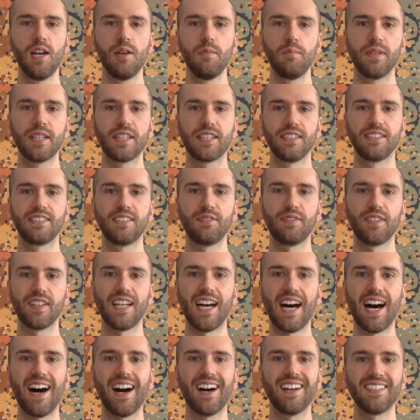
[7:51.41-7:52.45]
Because if an
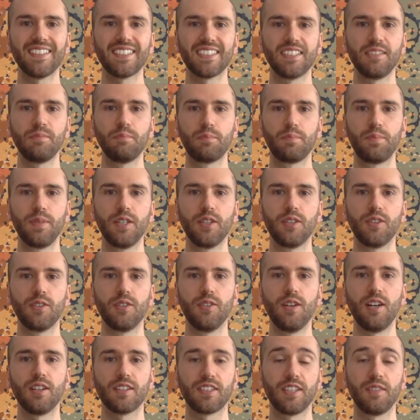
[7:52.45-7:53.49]
artist can, build,
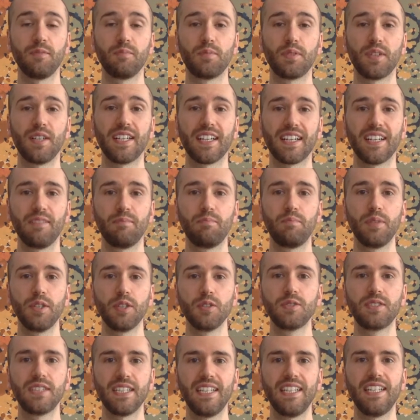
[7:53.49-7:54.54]
uh, can bring a
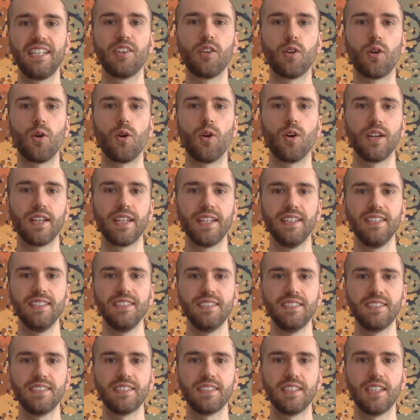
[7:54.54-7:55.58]
built-in audience